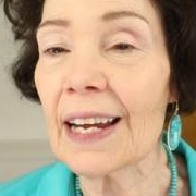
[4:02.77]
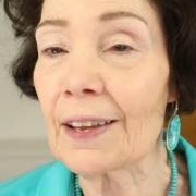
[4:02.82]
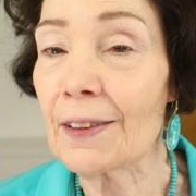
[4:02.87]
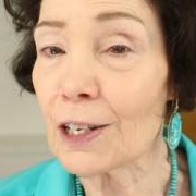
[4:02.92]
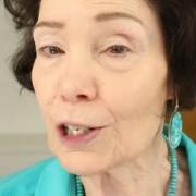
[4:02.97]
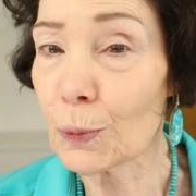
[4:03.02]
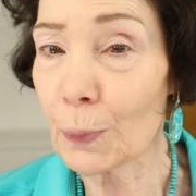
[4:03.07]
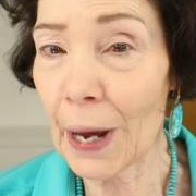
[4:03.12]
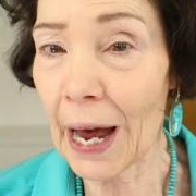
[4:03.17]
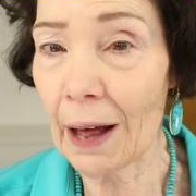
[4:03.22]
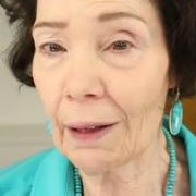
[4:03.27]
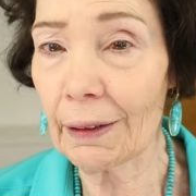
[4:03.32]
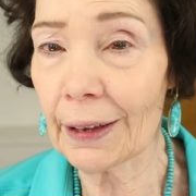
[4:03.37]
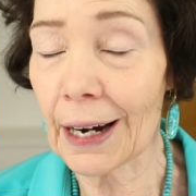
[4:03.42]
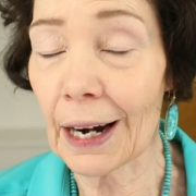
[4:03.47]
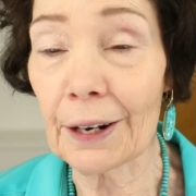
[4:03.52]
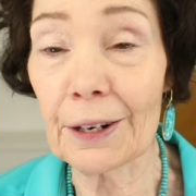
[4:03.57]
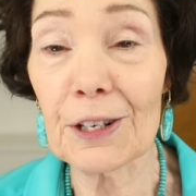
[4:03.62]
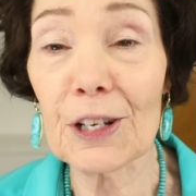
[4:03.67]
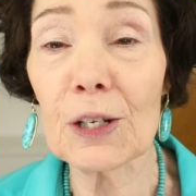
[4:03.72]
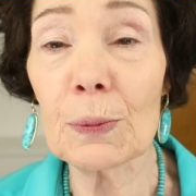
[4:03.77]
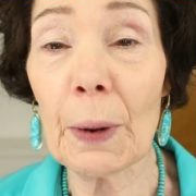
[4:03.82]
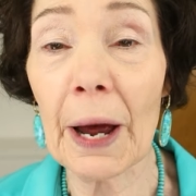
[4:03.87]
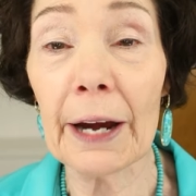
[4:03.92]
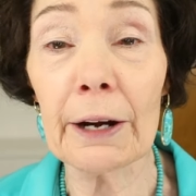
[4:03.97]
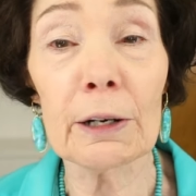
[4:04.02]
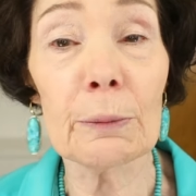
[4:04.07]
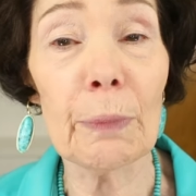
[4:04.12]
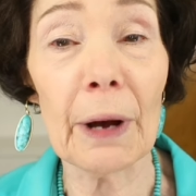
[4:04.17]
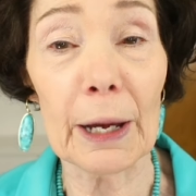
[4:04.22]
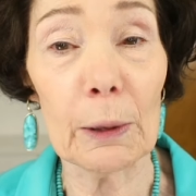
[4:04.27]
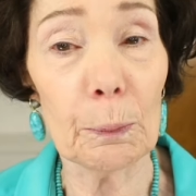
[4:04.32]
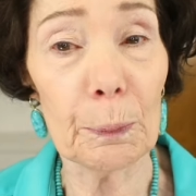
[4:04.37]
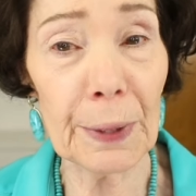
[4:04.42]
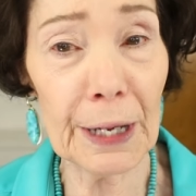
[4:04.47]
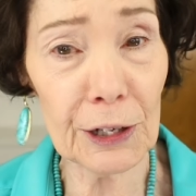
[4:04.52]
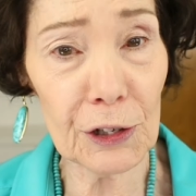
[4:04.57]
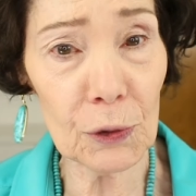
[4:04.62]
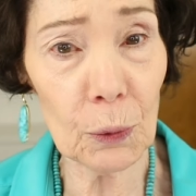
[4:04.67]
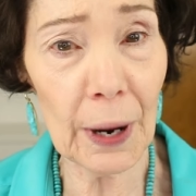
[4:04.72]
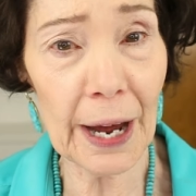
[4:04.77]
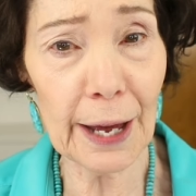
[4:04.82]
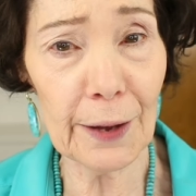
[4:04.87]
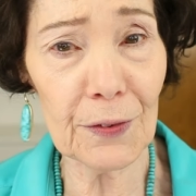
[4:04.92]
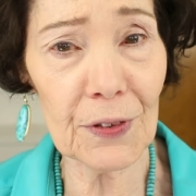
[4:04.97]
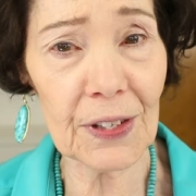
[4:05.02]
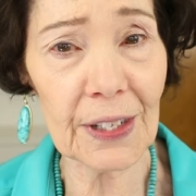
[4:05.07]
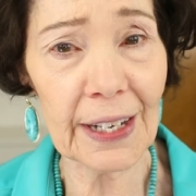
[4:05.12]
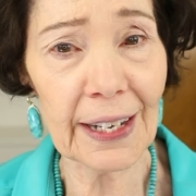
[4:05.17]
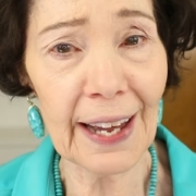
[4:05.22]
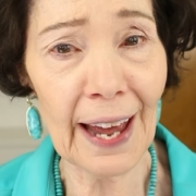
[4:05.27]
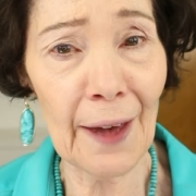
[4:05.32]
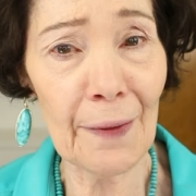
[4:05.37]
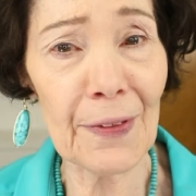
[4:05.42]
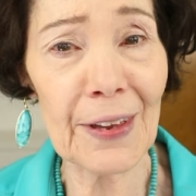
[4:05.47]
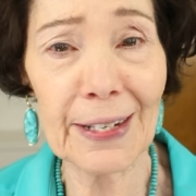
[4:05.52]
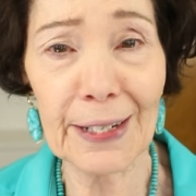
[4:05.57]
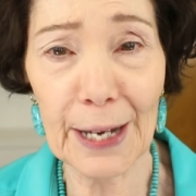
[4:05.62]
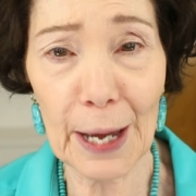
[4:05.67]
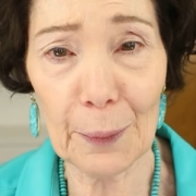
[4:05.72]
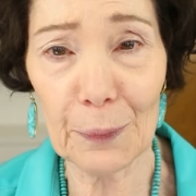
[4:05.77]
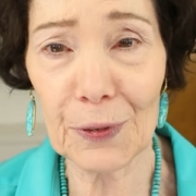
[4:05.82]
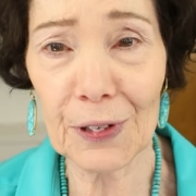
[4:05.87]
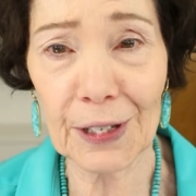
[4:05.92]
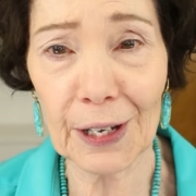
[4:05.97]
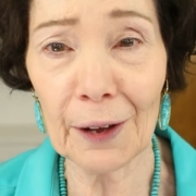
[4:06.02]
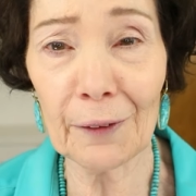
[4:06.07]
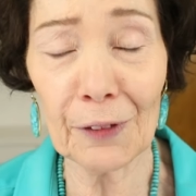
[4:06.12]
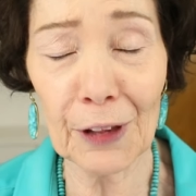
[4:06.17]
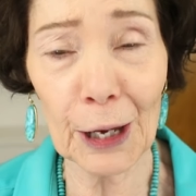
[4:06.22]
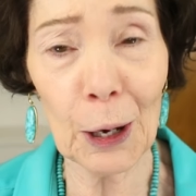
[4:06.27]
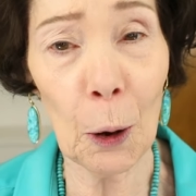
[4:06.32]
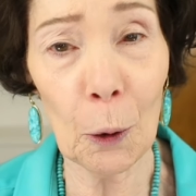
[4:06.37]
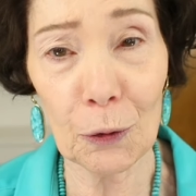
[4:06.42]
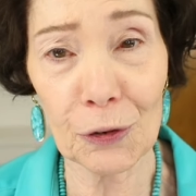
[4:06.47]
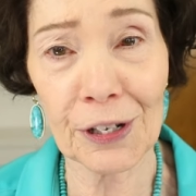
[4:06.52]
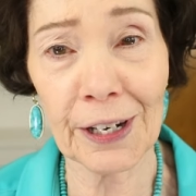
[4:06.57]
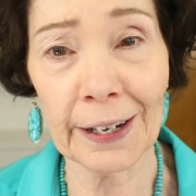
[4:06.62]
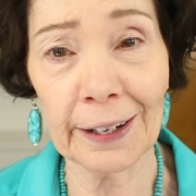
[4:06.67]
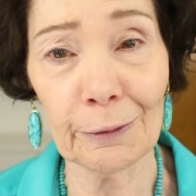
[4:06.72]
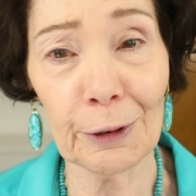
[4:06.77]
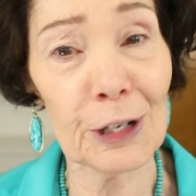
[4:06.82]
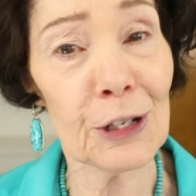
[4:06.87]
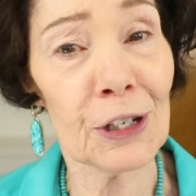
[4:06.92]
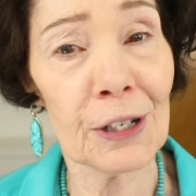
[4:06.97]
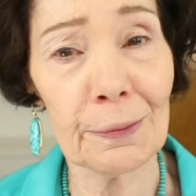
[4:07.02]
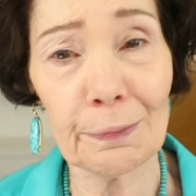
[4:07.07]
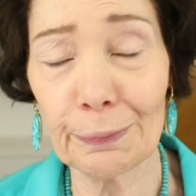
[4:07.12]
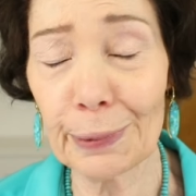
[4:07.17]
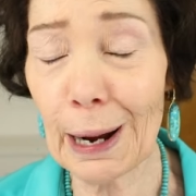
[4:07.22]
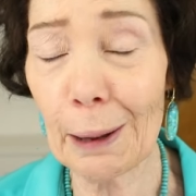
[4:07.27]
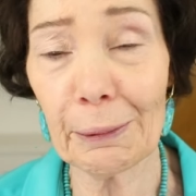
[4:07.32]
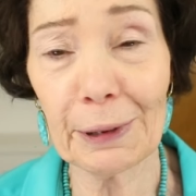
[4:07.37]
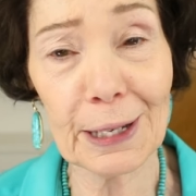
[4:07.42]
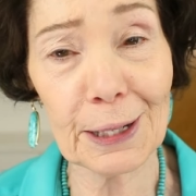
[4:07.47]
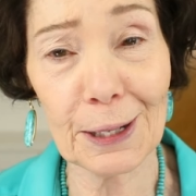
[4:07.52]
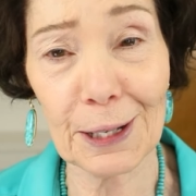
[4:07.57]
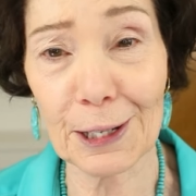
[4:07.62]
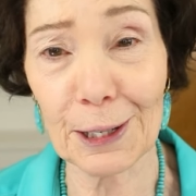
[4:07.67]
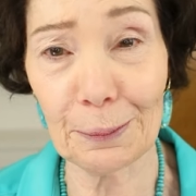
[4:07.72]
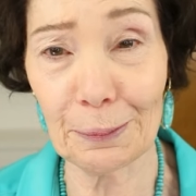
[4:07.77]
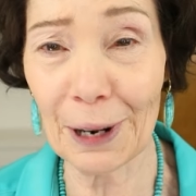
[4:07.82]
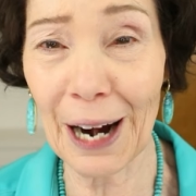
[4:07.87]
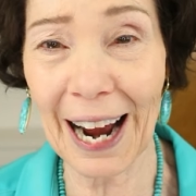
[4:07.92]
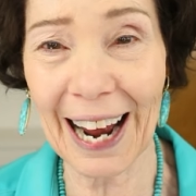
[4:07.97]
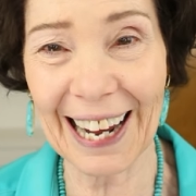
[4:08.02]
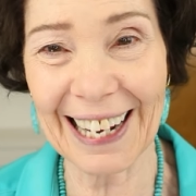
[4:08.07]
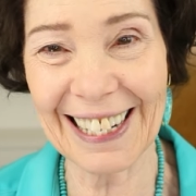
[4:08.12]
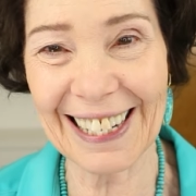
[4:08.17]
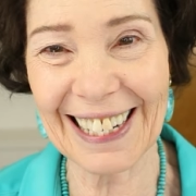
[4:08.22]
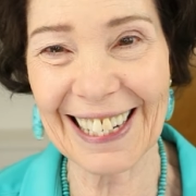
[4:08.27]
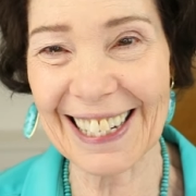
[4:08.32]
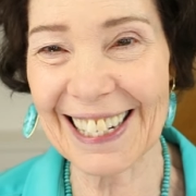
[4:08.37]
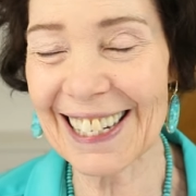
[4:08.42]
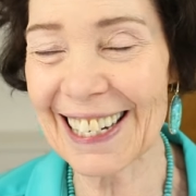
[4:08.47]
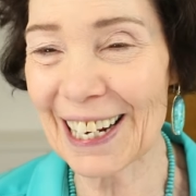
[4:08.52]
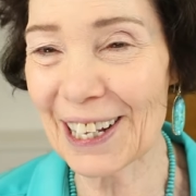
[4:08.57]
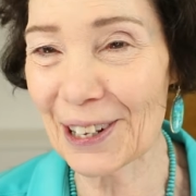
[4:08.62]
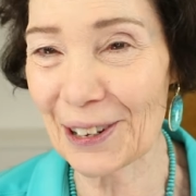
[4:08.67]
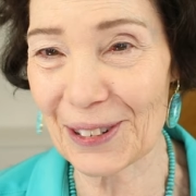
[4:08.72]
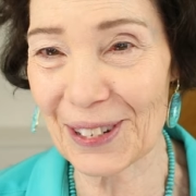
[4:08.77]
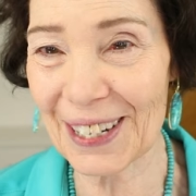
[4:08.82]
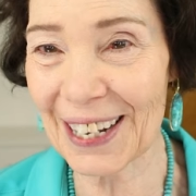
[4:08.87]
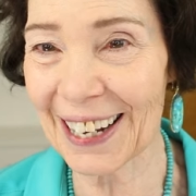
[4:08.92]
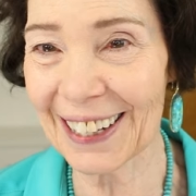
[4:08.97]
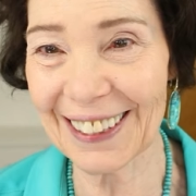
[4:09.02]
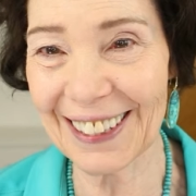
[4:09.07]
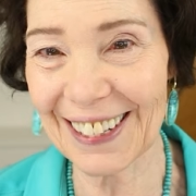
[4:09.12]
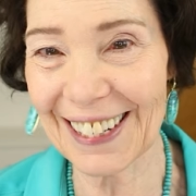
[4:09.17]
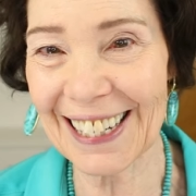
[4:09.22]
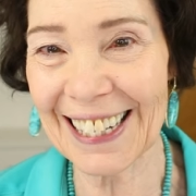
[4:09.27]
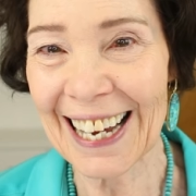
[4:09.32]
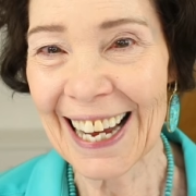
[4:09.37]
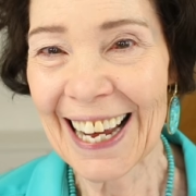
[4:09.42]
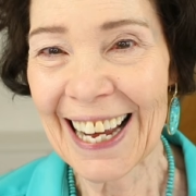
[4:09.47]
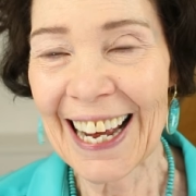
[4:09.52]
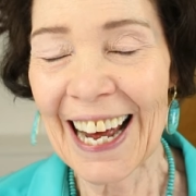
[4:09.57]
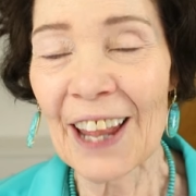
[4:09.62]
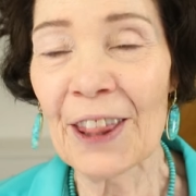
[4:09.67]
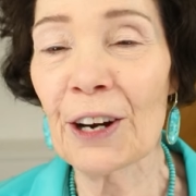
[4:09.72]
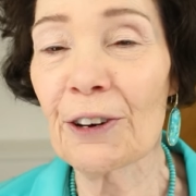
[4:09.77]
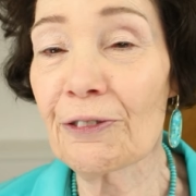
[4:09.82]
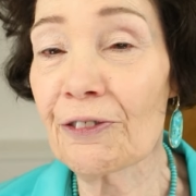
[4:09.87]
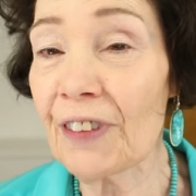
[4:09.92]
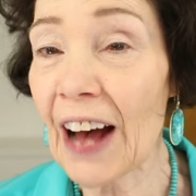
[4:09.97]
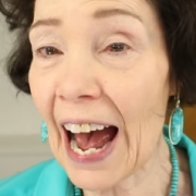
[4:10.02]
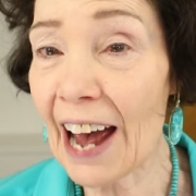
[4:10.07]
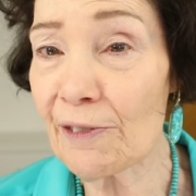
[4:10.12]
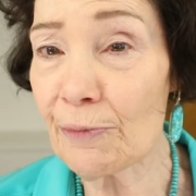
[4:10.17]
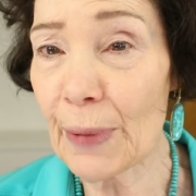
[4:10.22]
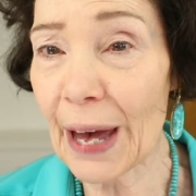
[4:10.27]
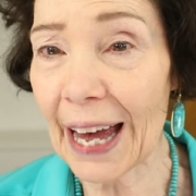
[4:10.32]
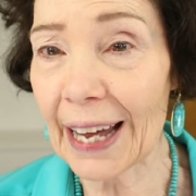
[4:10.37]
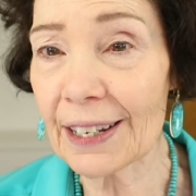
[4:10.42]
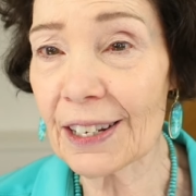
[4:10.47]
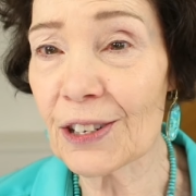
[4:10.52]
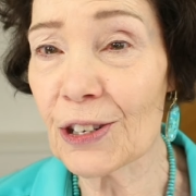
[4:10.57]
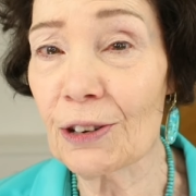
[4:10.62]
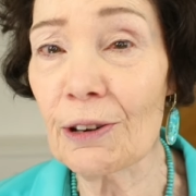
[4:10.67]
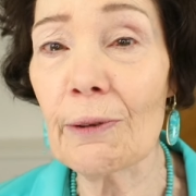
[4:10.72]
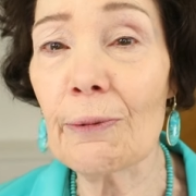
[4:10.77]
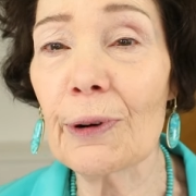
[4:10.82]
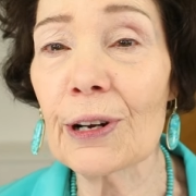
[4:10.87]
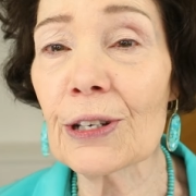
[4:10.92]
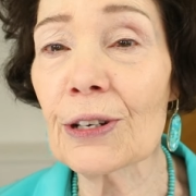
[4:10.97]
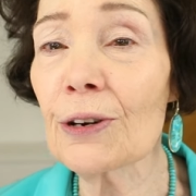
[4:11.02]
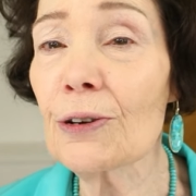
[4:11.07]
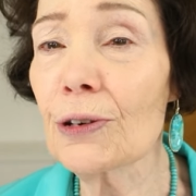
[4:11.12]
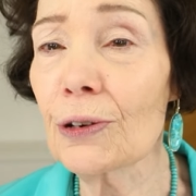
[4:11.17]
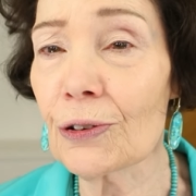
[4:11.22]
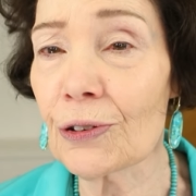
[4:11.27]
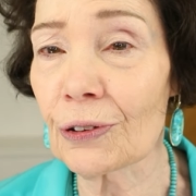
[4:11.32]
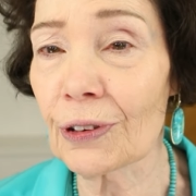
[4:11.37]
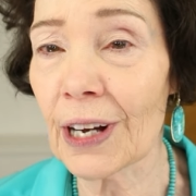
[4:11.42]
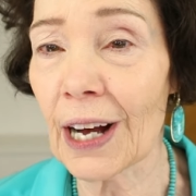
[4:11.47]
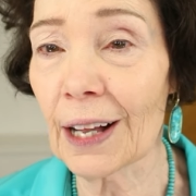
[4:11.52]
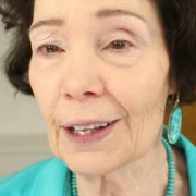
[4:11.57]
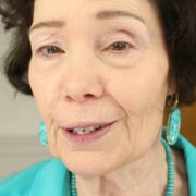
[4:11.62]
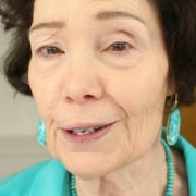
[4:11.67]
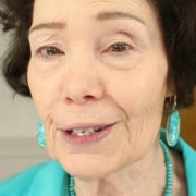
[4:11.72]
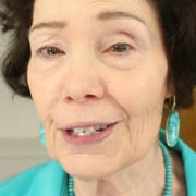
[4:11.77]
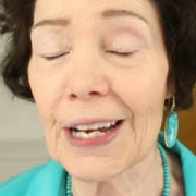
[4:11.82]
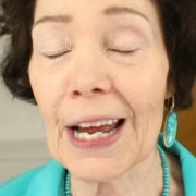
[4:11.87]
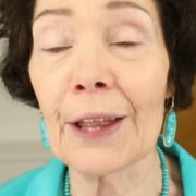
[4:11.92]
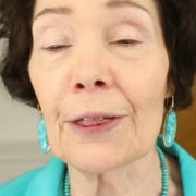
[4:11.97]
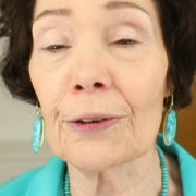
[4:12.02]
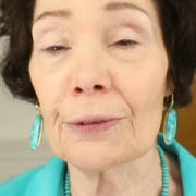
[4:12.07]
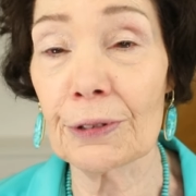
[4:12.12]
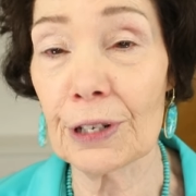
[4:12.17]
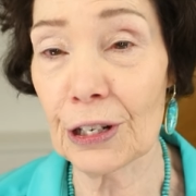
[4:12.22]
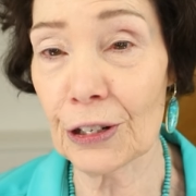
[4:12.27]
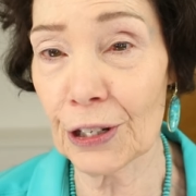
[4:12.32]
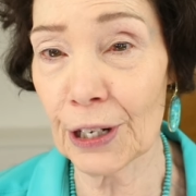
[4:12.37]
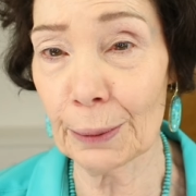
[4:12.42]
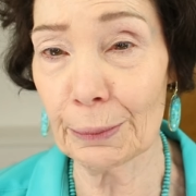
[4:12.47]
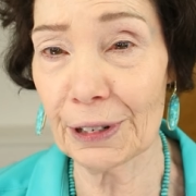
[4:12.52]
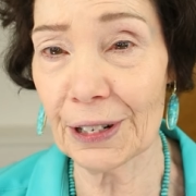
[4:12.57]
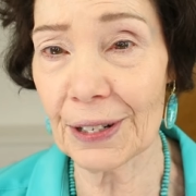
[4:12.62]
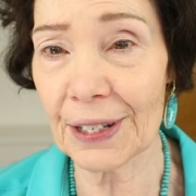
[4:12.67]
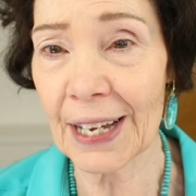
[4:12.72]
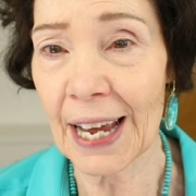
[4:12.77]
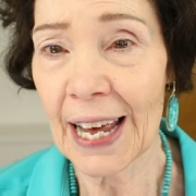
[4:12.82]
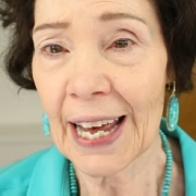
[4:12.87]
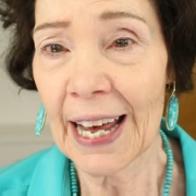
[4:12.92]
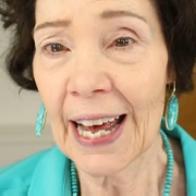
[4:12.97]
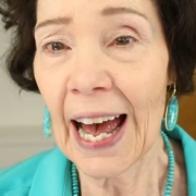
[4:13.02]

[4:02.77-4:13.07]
in this palette are inspired by beach waves and the depths of the ocean, which probably isn't surprising seeing those colors. There are 5 mattes, 2 of which are neutral colors, and 3 shimmers.